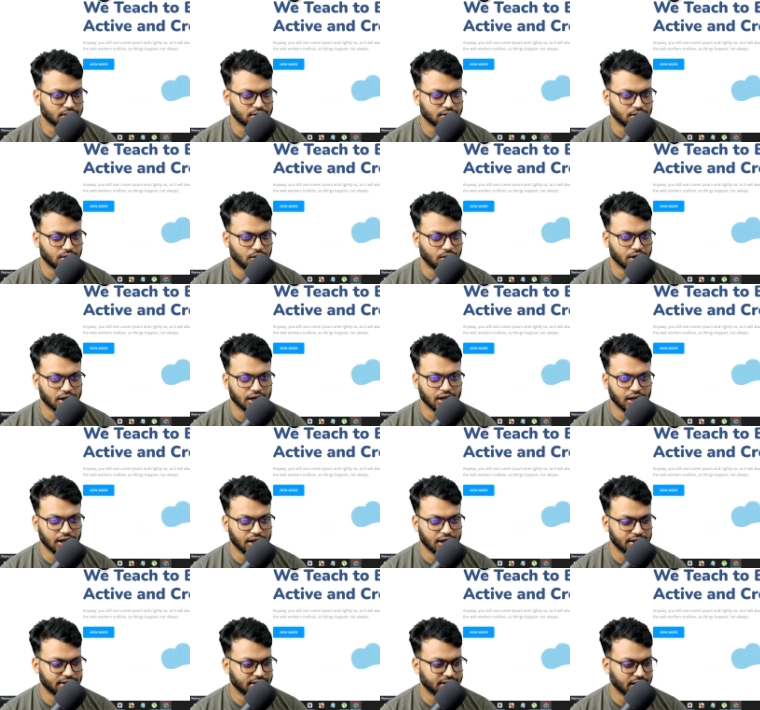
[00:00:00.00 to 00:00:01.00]
okay
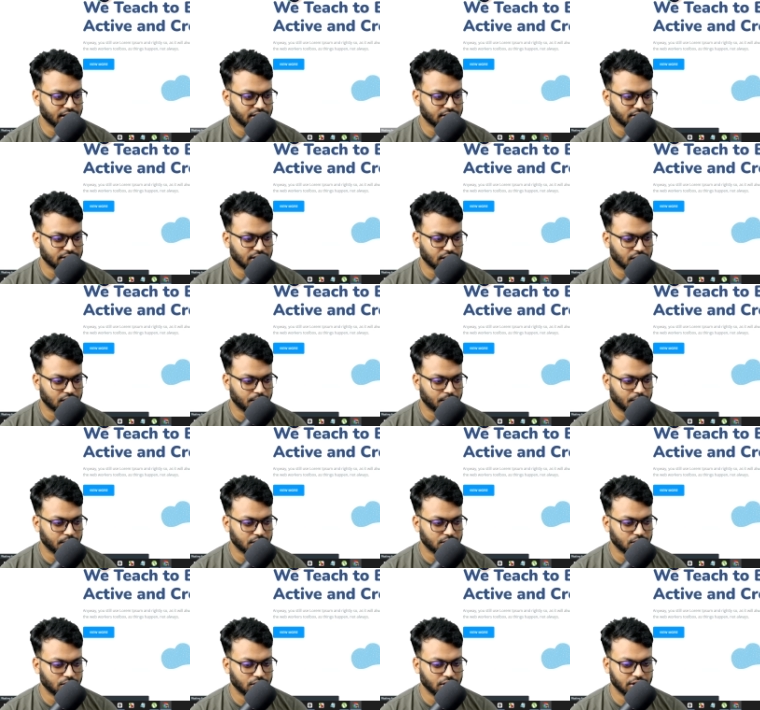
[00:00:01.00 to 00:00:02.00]
let's check the
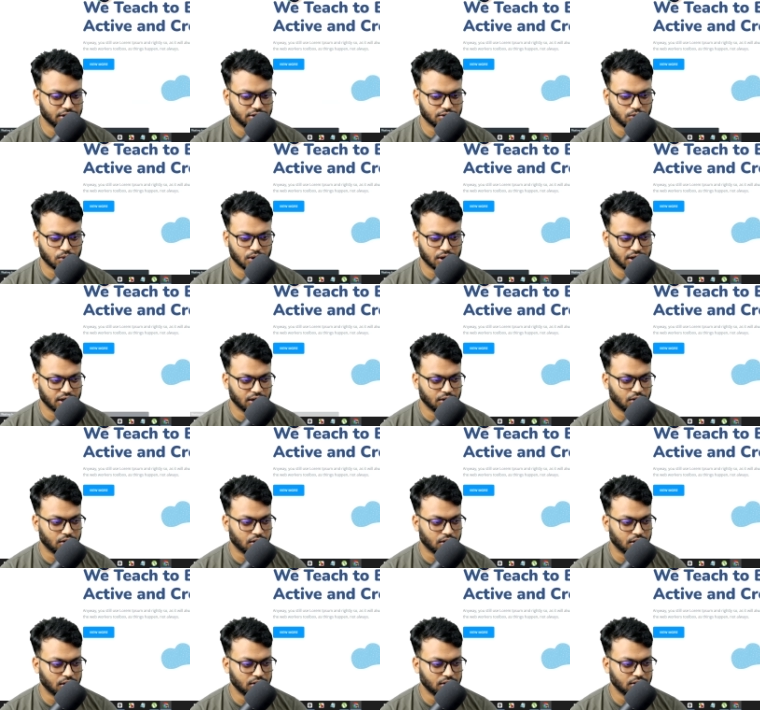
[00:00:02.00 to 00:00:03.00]
conversion is working or
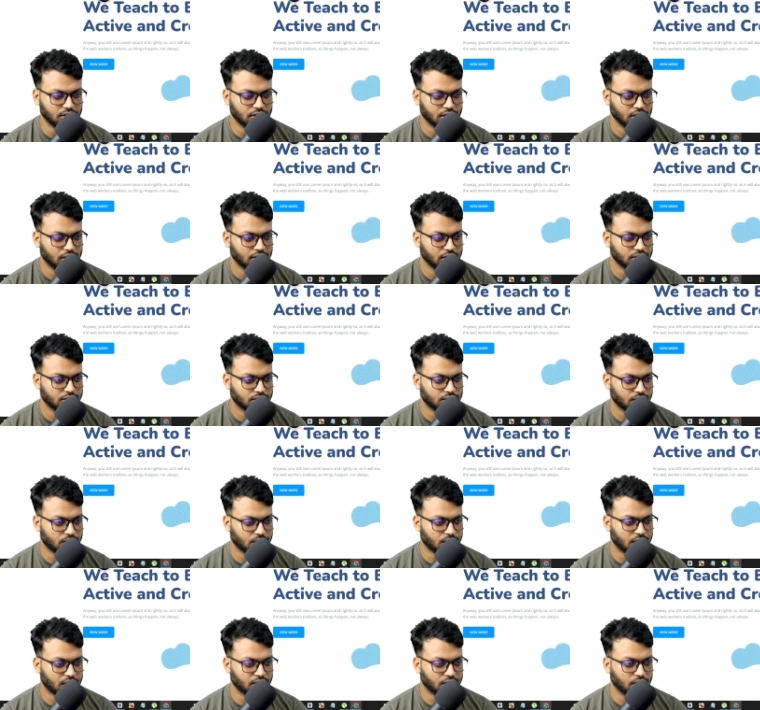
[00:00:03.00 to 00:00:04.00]
not so
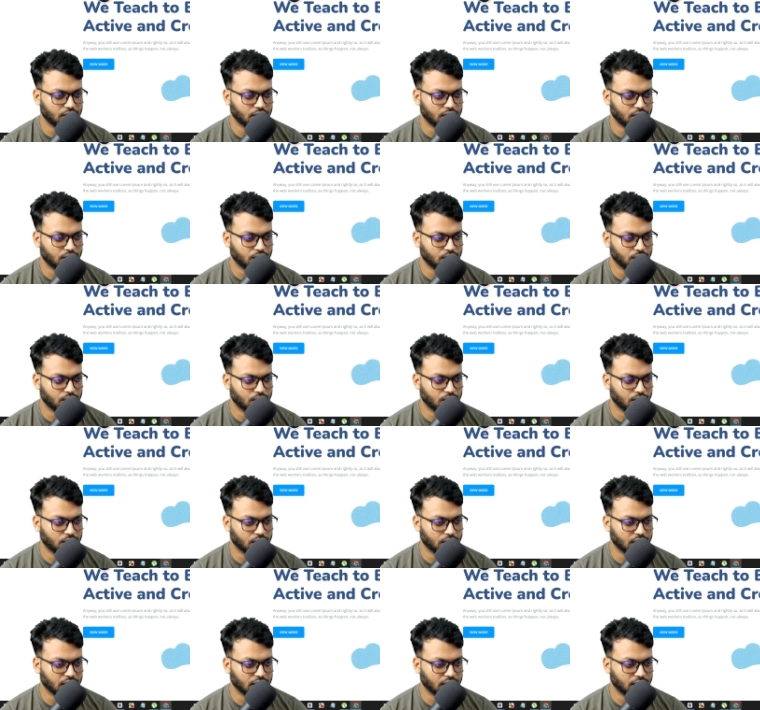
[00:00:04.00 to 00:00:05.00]
i need to
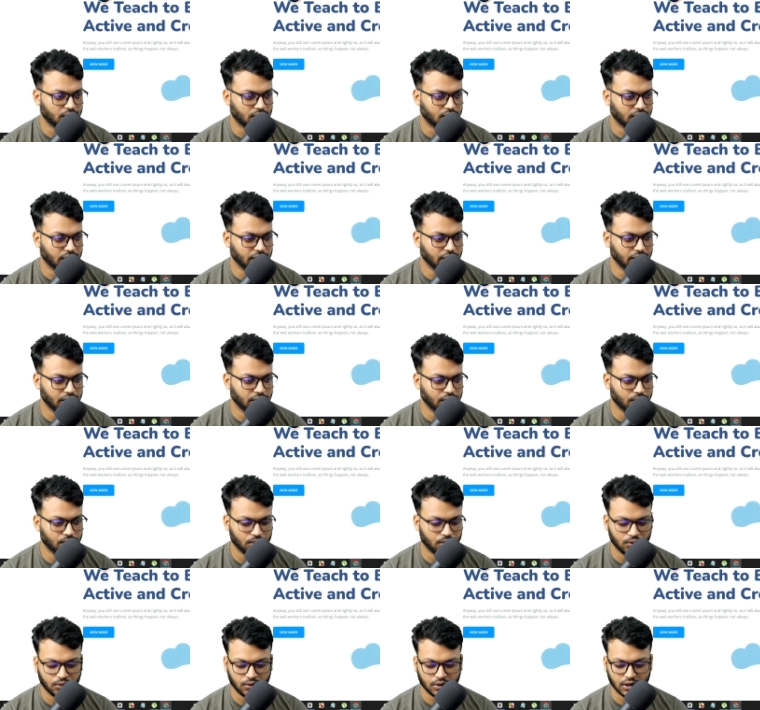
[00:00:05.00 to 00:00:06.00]
click on new
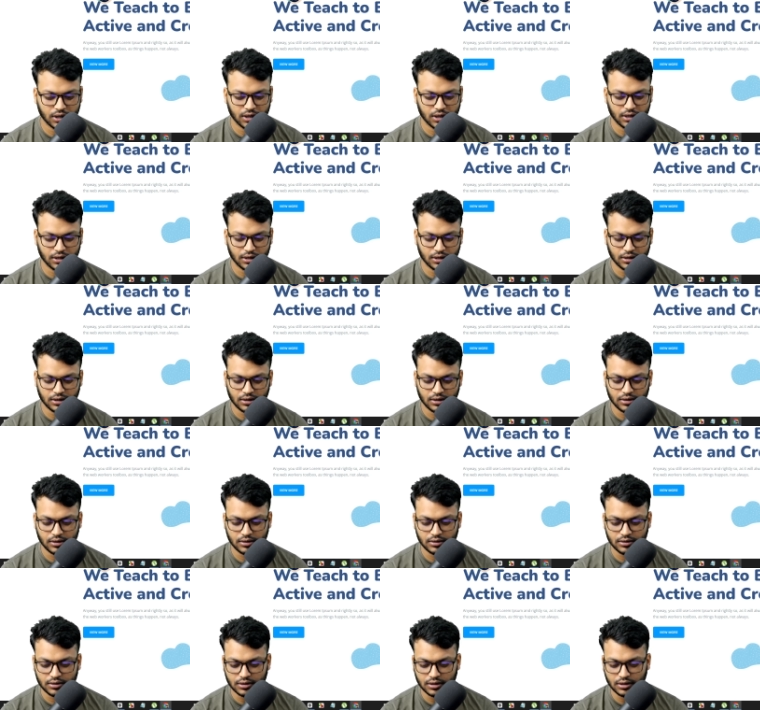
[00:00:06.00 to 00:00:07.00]
and
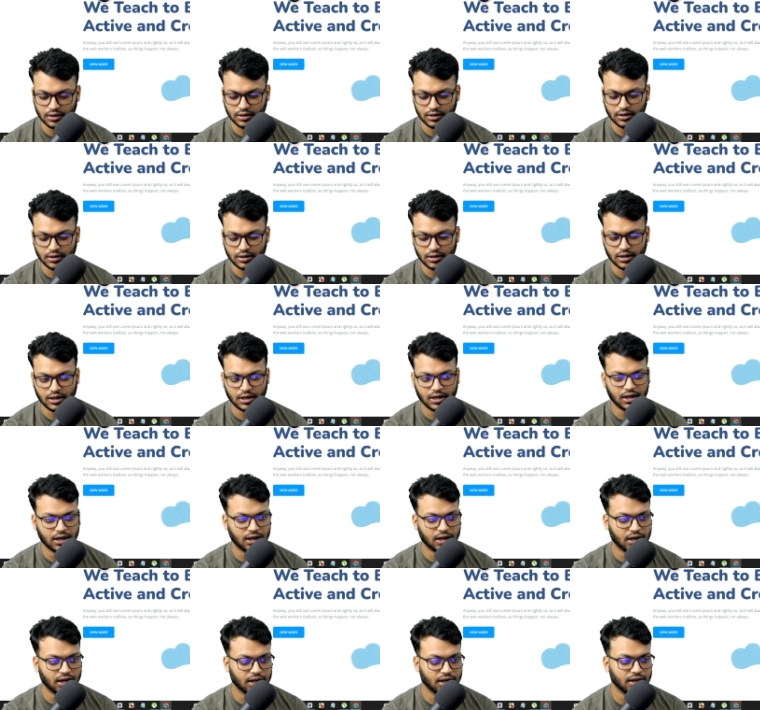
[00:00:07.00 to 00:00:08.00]
set
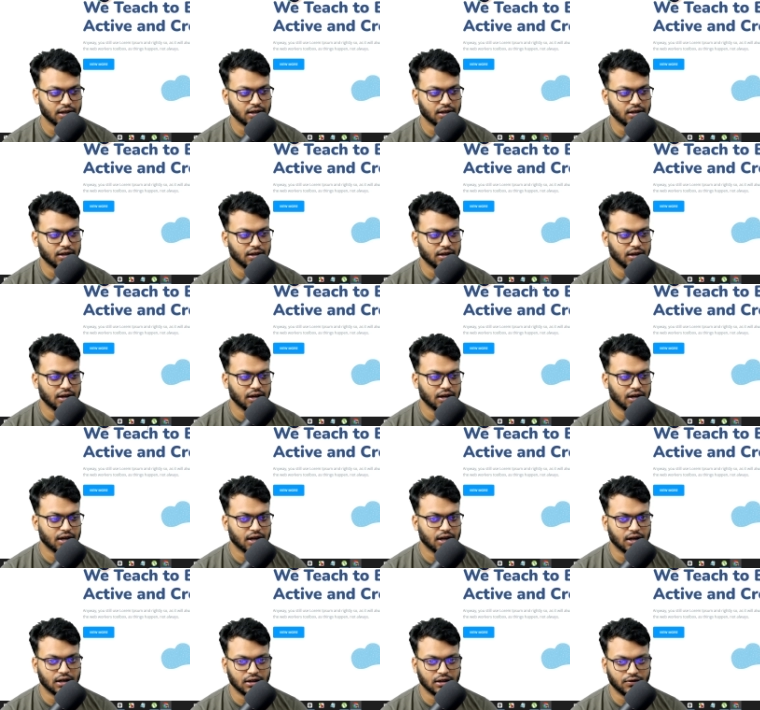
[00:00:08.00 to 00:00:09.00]
hi
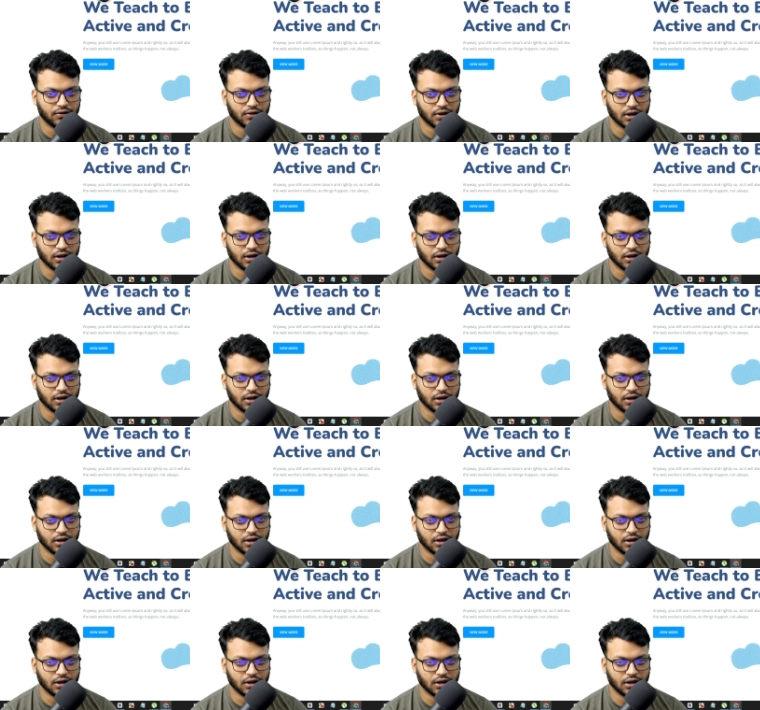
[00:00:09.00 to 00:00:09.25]
and if i